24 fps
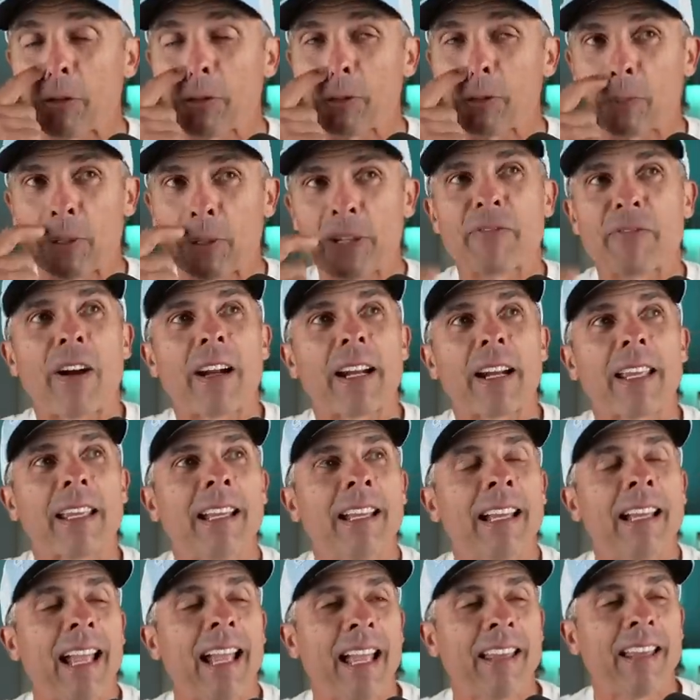It was pretty funny.
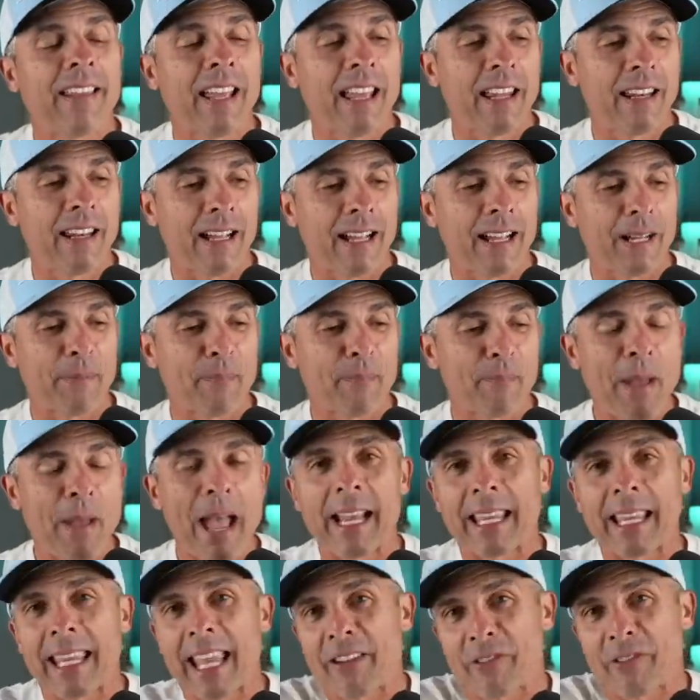And then
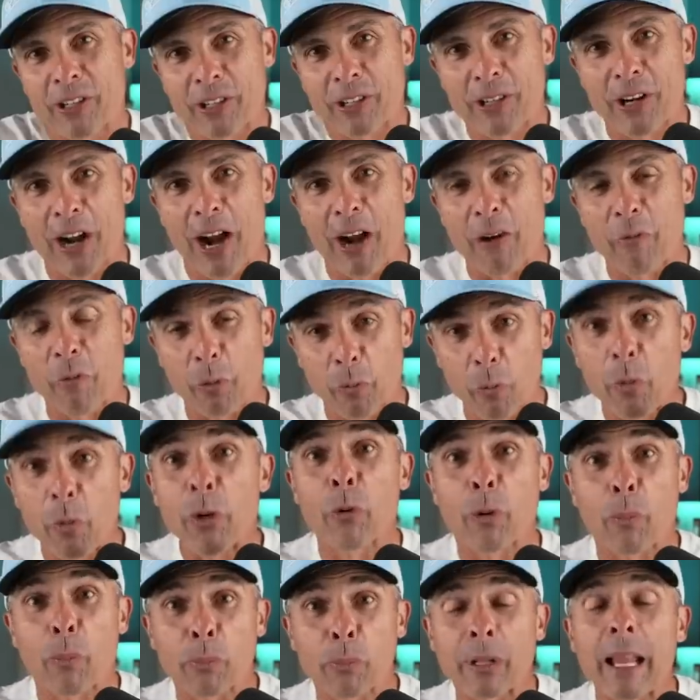Matt Kendrick and I were
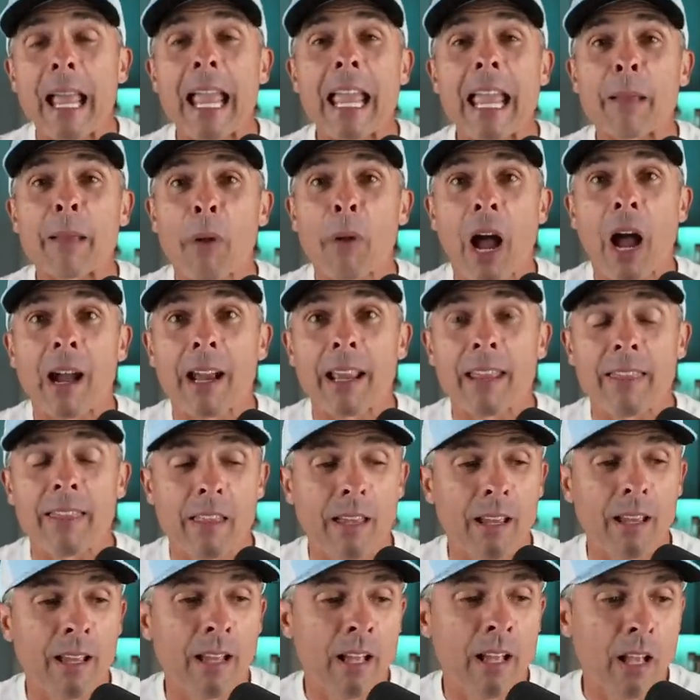playing
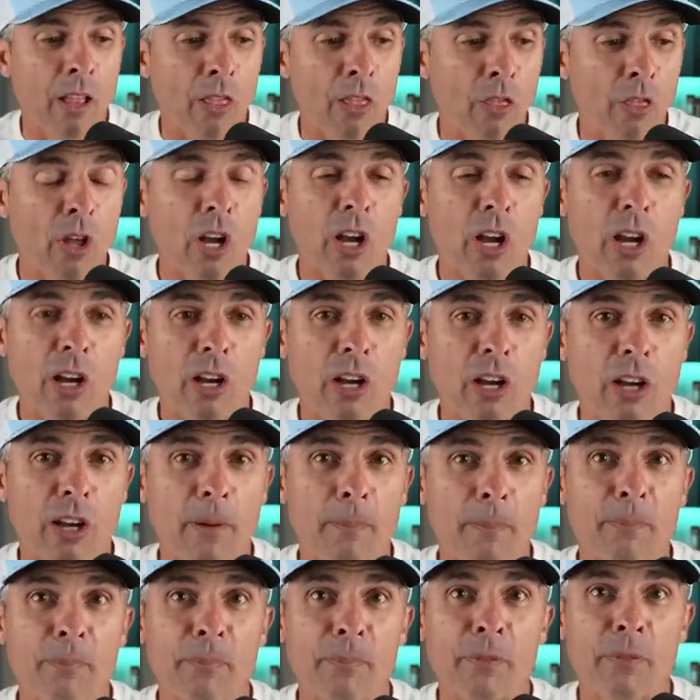behind the
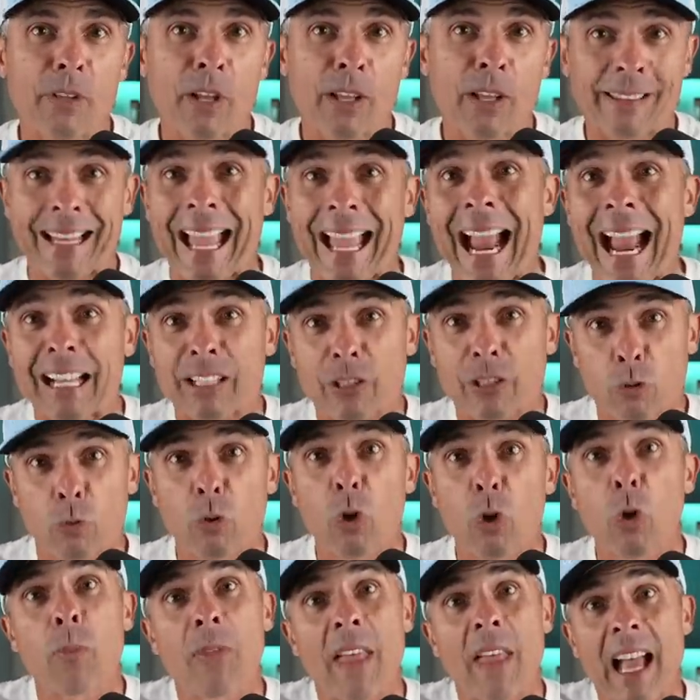last
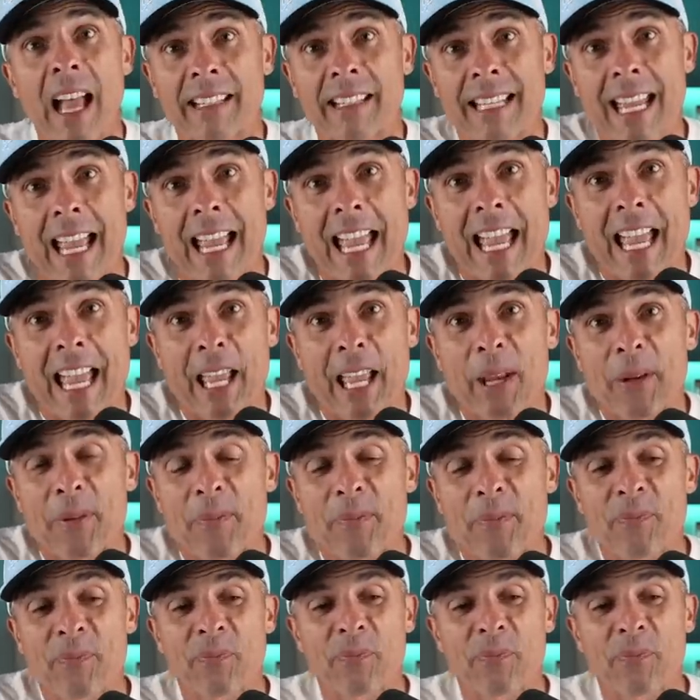group that day,